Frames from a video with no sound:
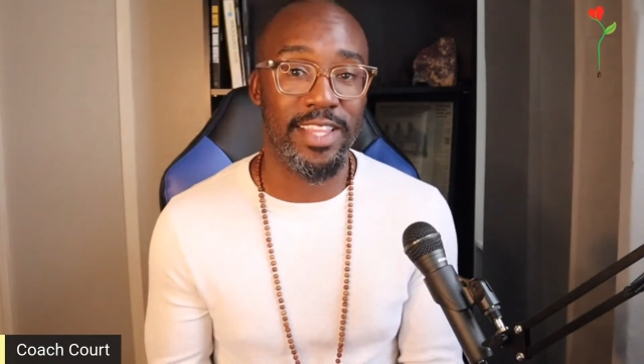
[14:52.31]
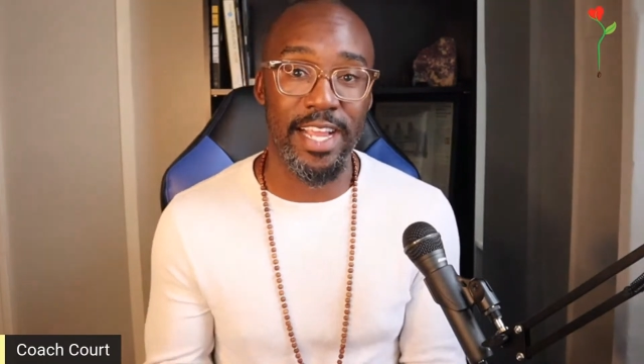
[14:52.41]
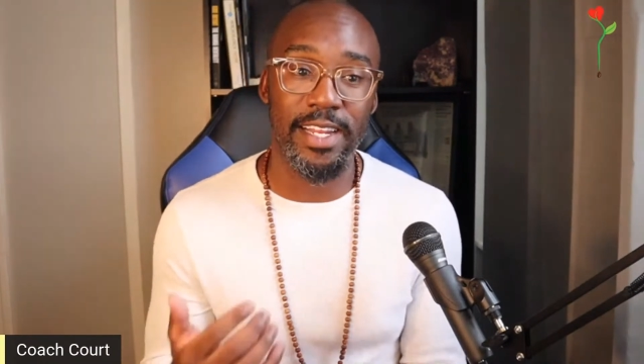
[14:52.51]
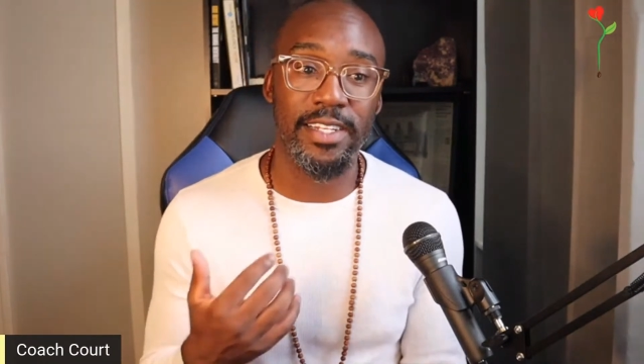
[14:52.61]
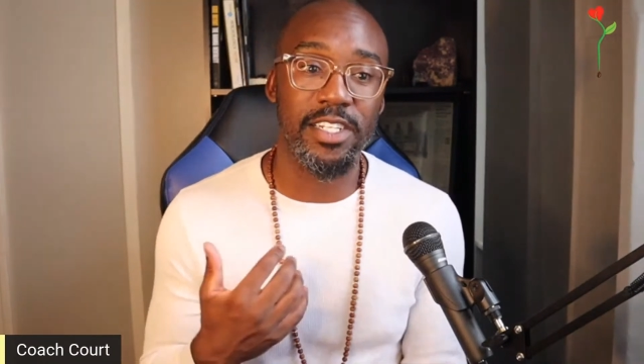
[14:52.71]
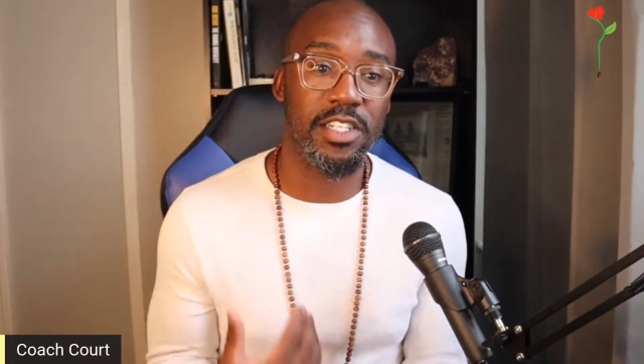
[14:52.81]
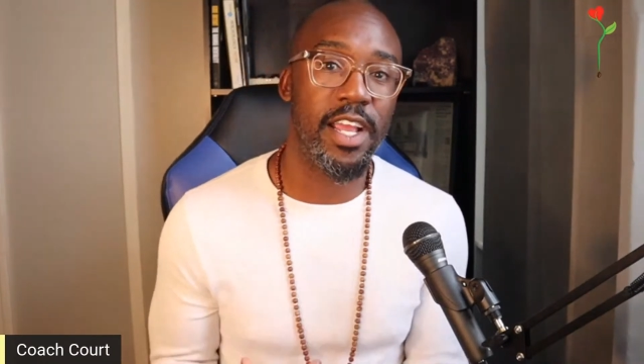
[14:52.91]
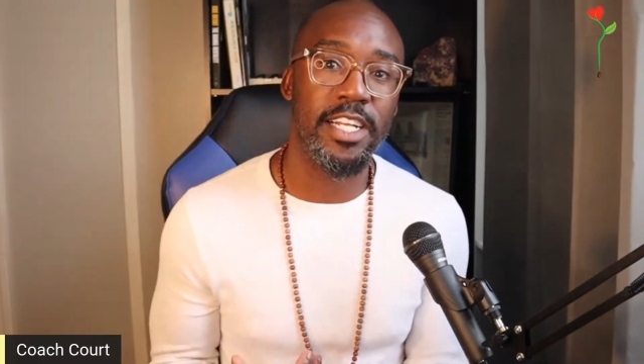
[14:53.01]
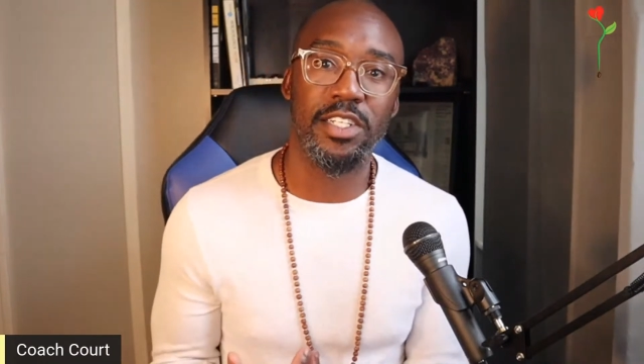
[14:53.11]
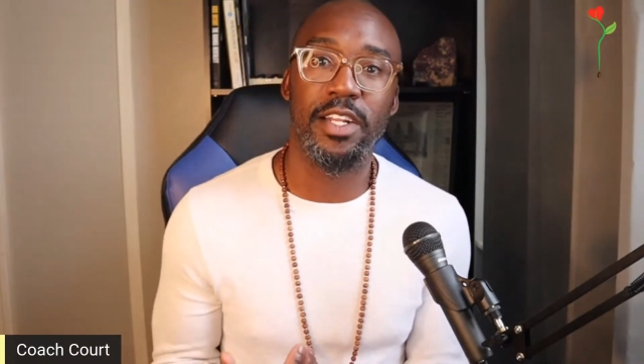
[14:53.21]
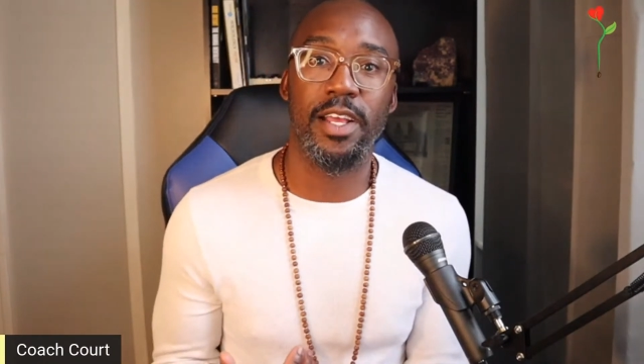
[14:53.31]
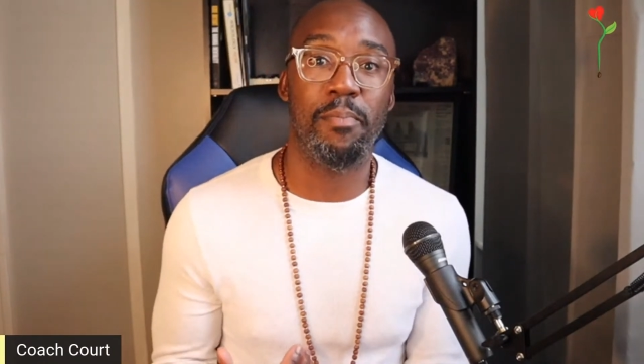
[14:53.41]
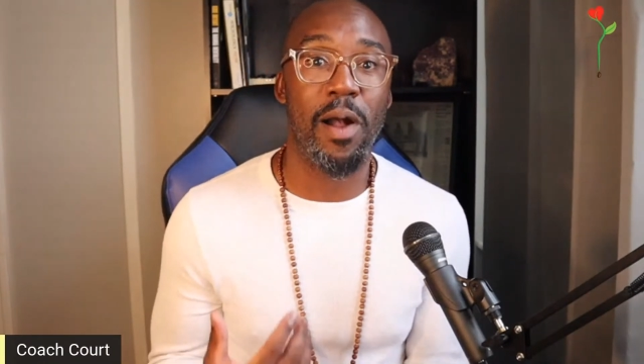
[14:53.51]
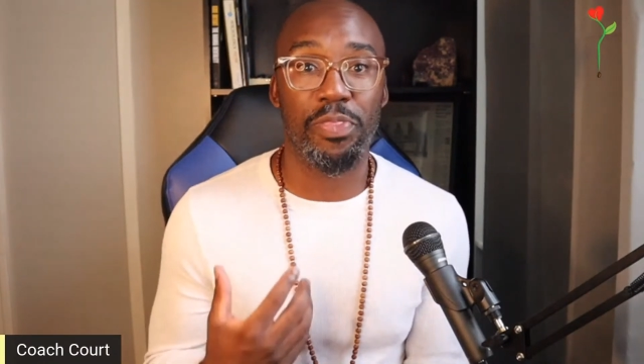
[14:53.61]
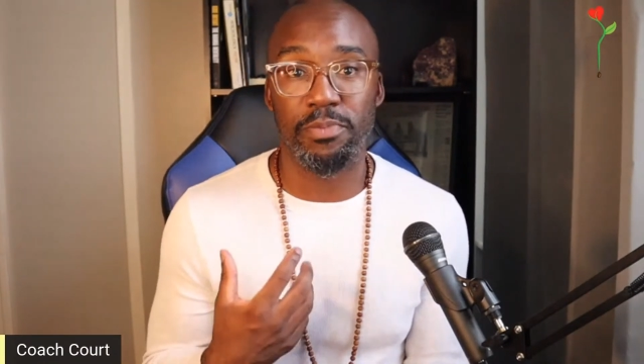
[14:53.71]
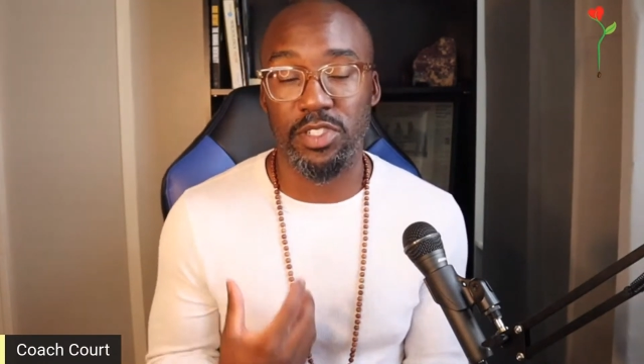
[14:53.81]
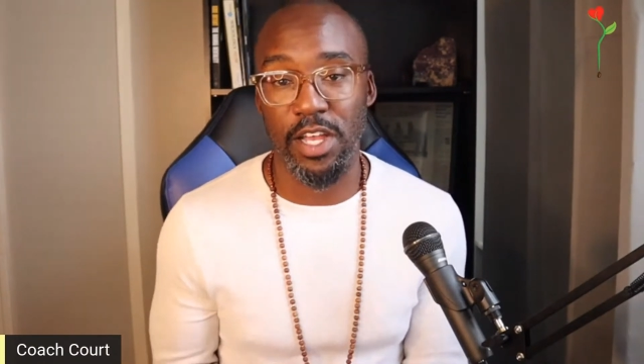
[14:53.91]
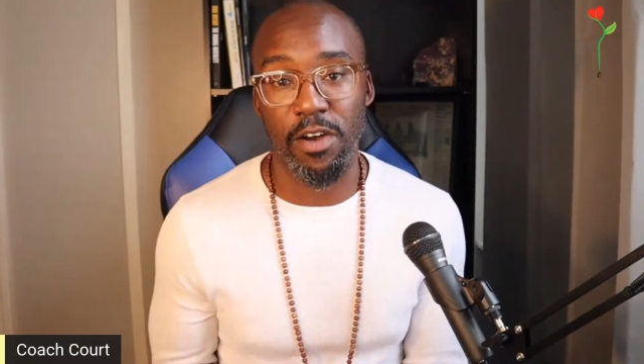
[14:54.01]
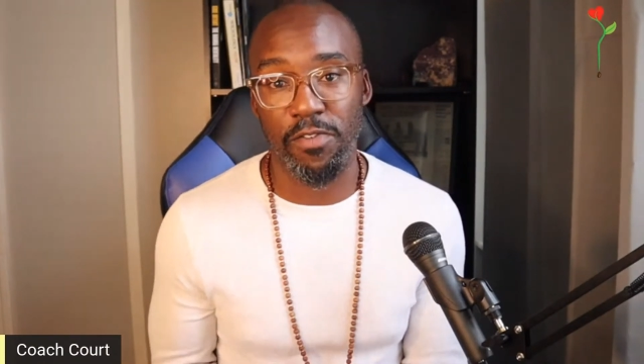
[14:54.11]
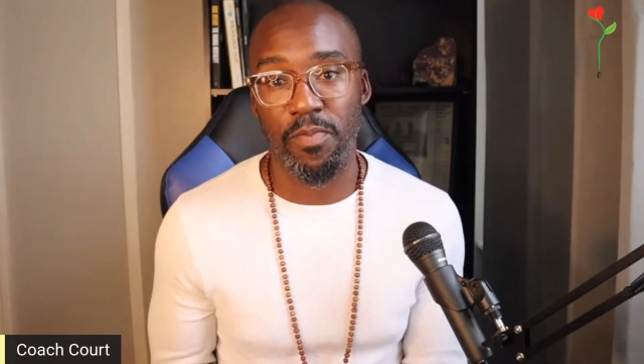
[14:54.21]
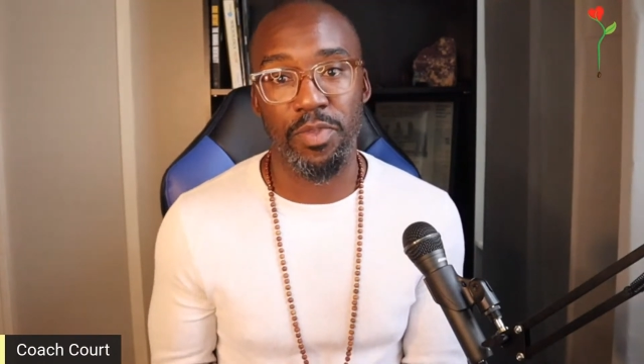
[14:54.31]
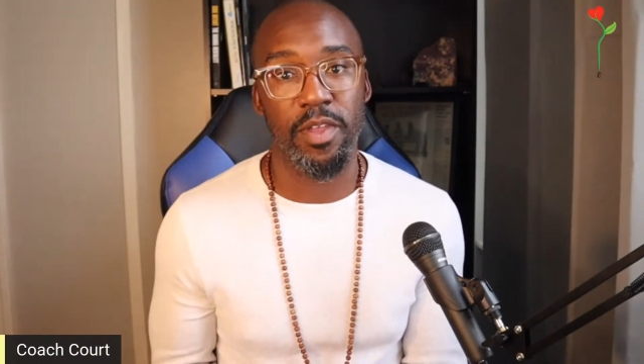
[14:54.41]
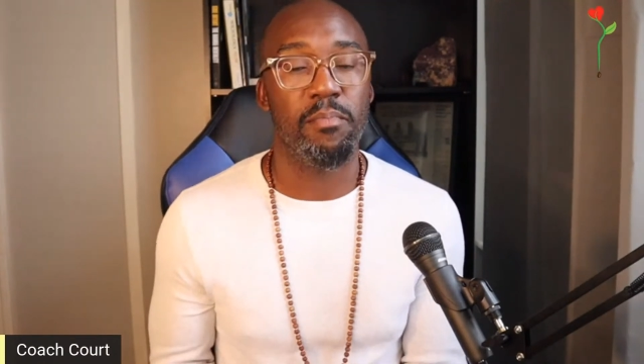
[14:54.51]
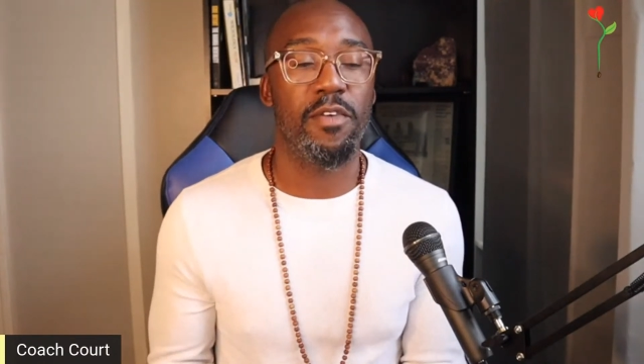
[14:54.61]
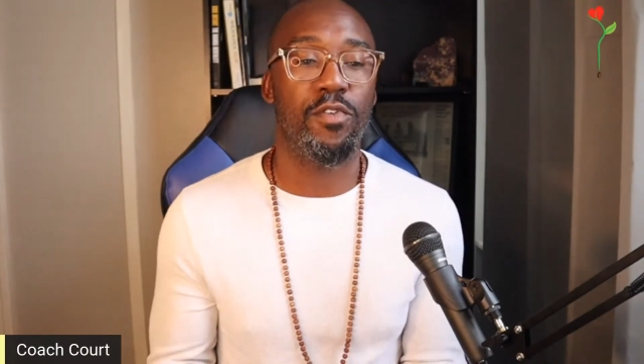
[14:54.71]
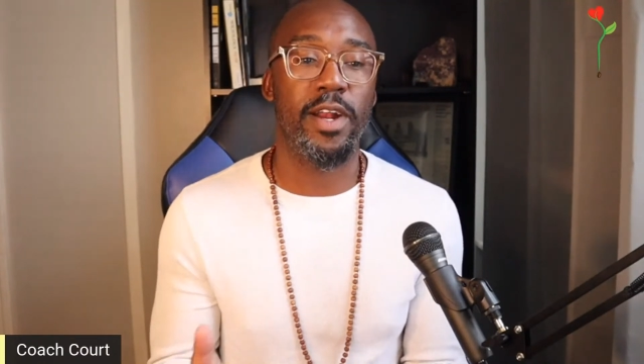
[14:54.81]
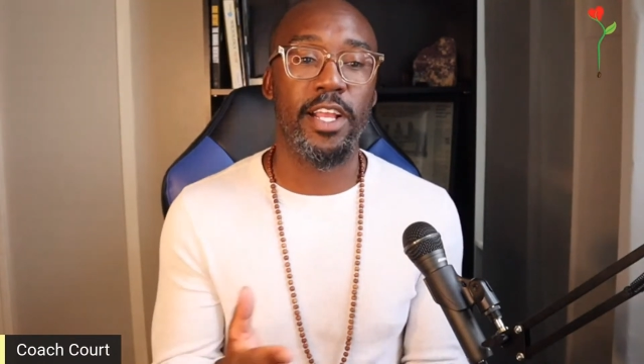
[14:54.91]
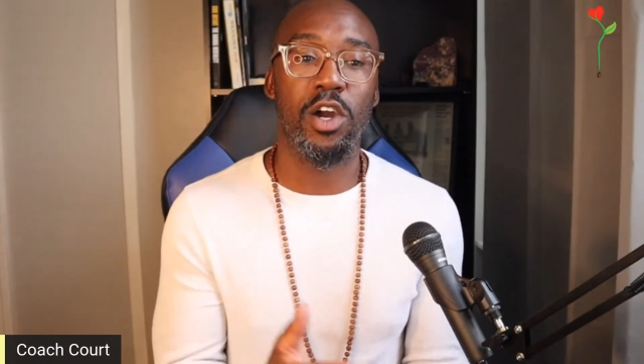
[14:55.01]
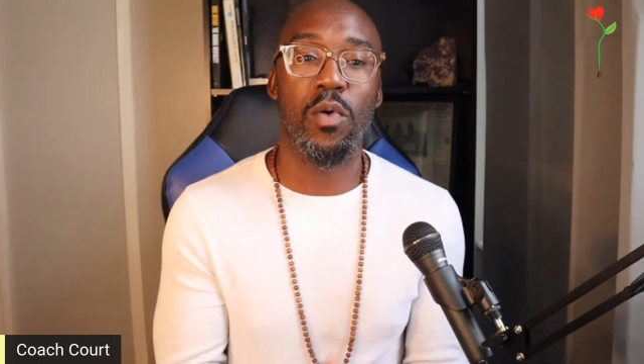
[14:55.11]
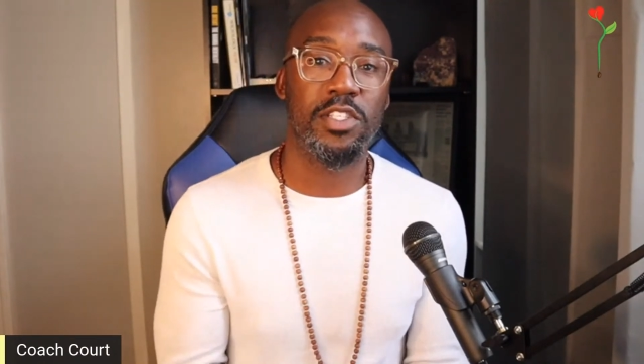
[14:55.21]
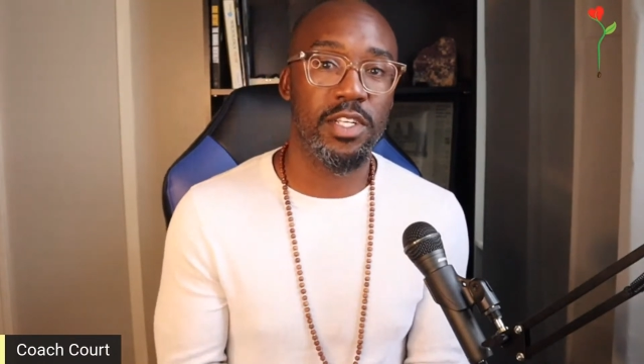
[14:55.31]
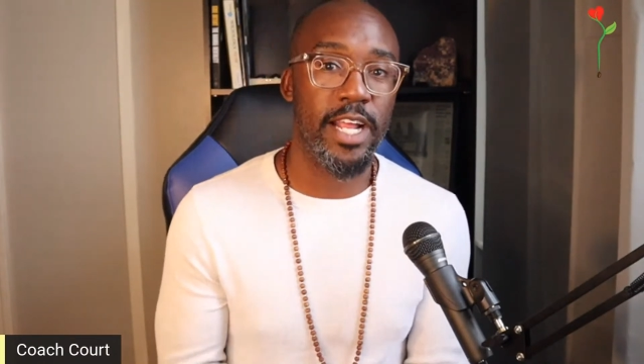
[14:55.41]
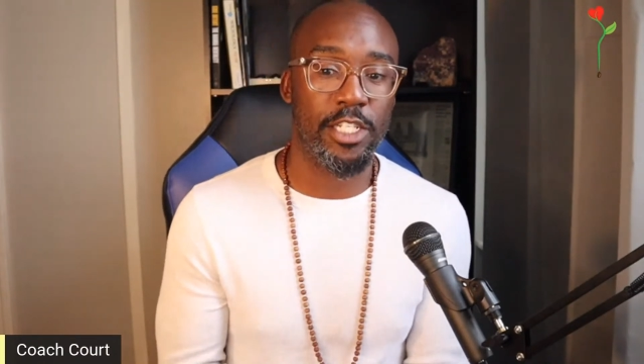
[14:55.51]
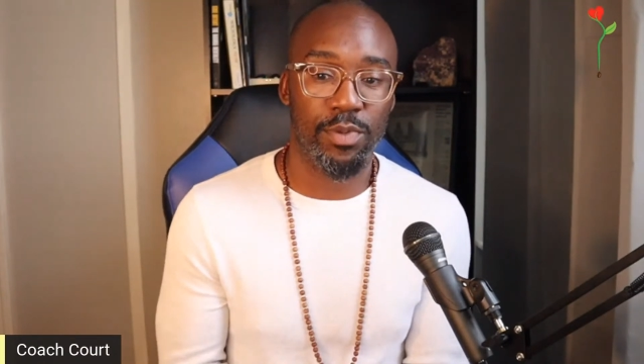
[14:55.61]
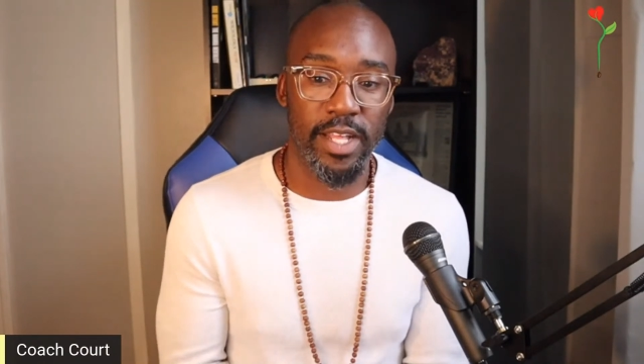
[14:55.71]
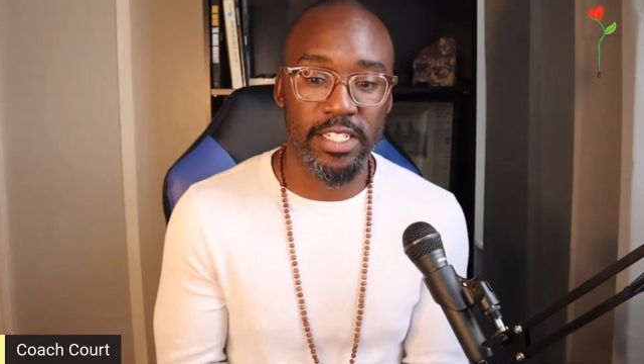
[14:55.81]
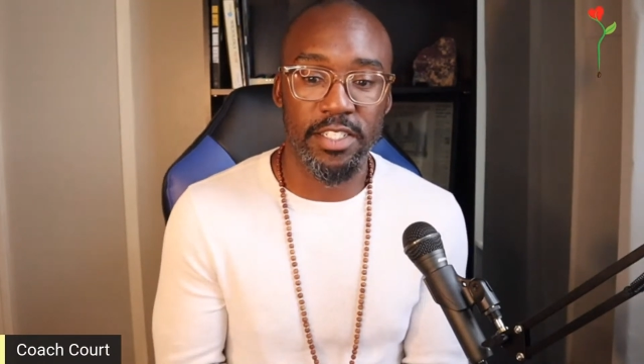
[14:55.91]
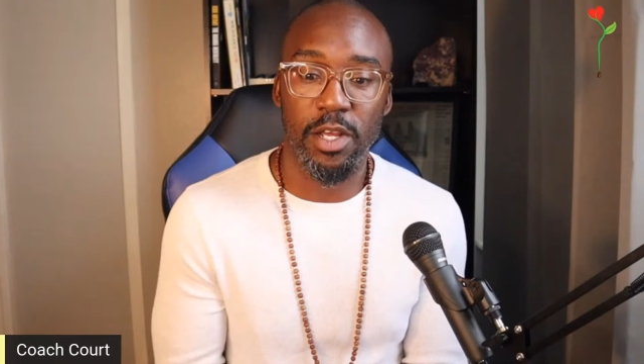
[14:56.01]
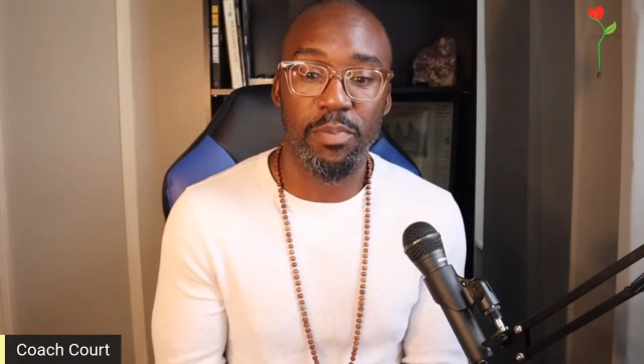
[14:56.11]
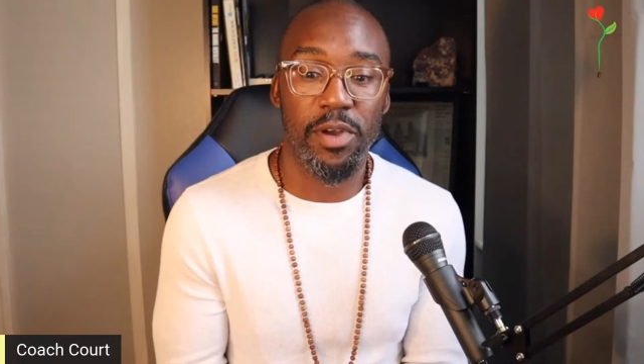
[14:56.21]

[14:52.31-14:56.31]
they need to change about themselves before they go into the next relationship.